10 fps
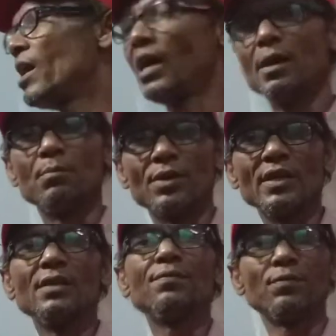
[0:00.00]
I am
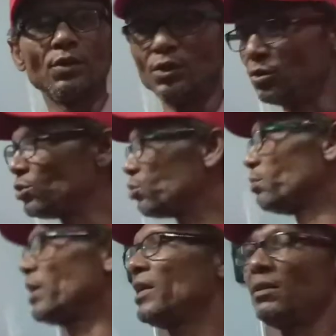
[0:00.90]
ready for you to
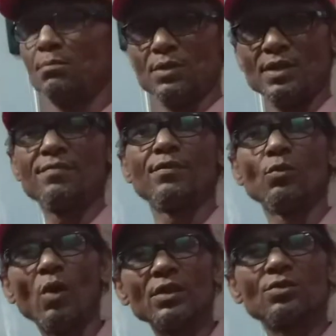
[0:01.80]
marry me. If you
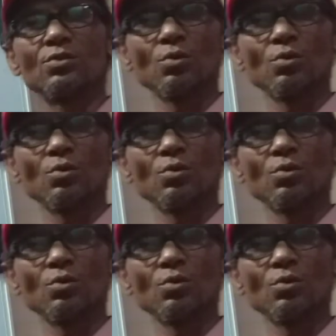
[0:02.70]
want to